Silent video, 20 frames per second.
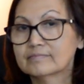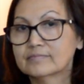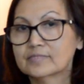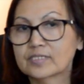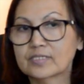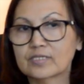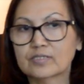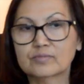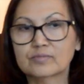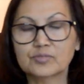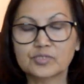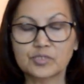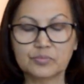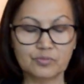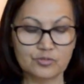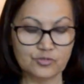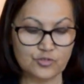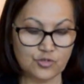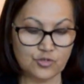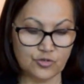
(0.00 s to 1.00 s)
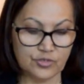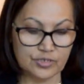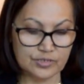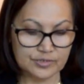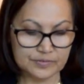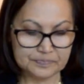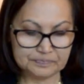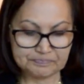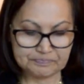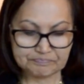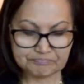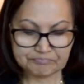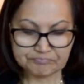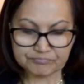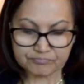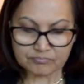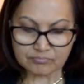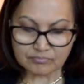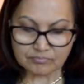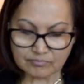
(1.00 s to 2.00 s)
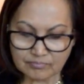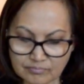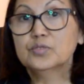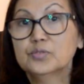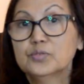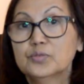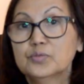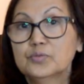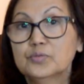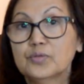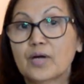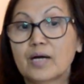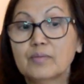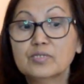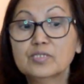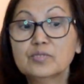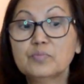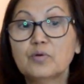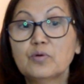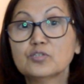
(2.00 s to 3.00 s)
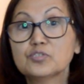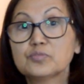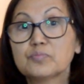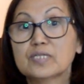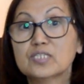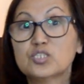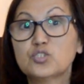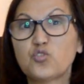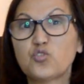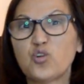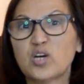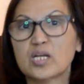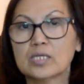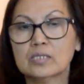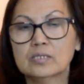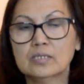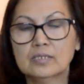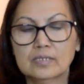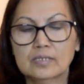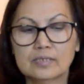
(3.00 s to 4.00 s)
you know, multiple choice. I'm going to post my Twitter